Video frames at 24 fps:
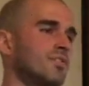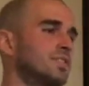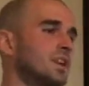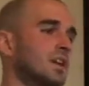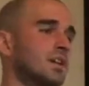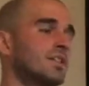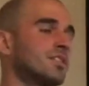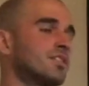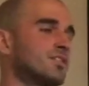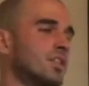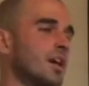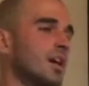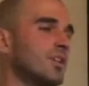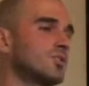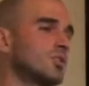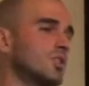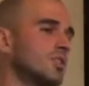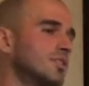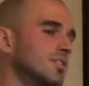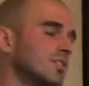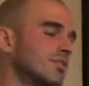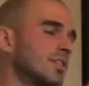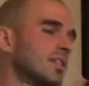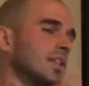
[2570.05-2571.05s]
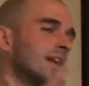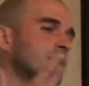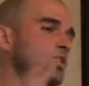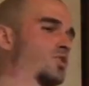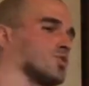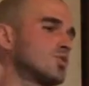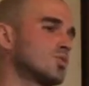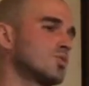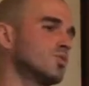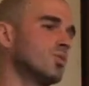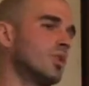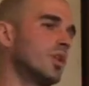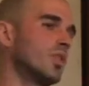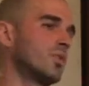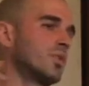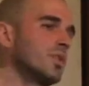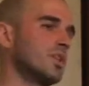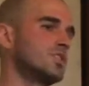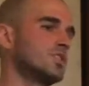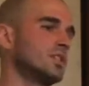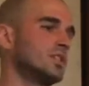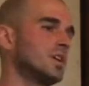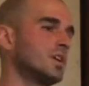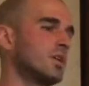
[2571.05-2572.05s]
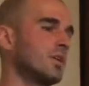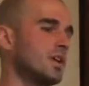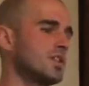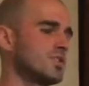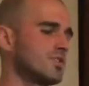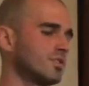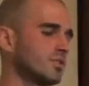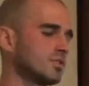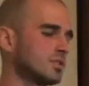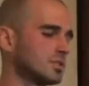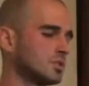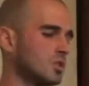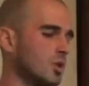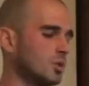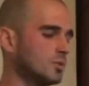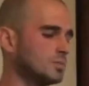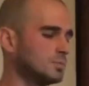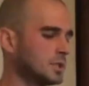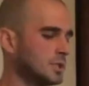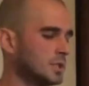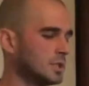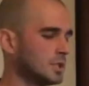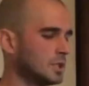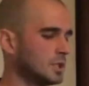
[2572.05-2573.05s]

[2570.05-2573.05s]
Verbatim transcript: of their ancestors, even like two or three generations ago.